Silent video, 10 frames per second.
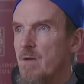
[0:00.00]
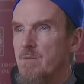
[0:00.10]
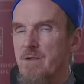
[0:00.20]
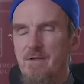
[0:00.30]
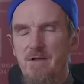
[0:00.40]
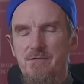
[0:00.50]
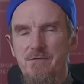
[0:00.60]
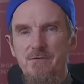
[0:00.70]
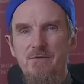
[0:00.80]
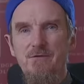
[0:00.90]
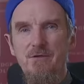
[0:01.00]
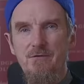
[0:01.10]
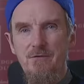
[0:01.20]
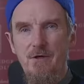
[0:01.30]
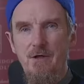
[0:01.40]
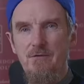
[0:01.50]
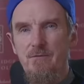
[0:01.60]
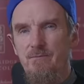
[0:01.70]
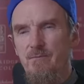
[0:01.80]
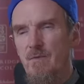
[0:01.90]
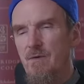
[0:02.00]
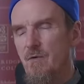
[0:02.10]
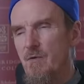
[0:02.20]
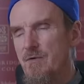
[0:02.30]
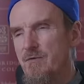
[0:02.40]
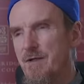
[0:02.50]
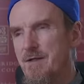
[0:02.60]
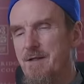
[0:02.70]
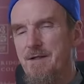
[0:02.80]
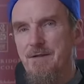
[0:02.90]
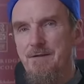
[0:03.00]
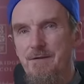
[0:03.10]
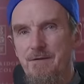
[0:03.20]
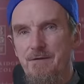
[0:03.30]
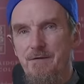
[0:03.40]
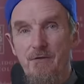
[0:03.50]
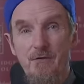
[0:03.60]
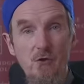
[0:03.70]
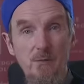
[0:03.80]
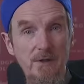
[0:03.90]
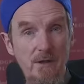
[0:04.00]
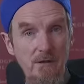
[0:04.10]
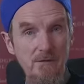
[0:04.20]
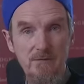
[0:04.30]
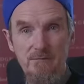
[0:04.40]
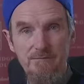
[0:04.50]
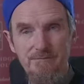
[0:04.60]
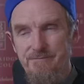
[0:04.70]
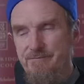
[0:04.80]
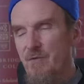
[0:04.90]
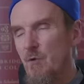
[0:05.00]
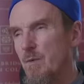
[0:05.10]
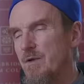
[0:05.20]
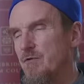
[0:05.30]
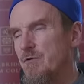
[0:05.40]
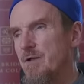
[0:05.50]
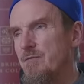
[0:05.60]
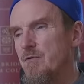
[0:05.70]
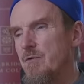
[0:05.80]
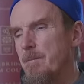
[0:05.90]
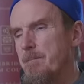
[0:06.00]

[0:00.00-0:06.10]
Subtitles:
We don't have this istiqrar or this sakina that the human heart always craves.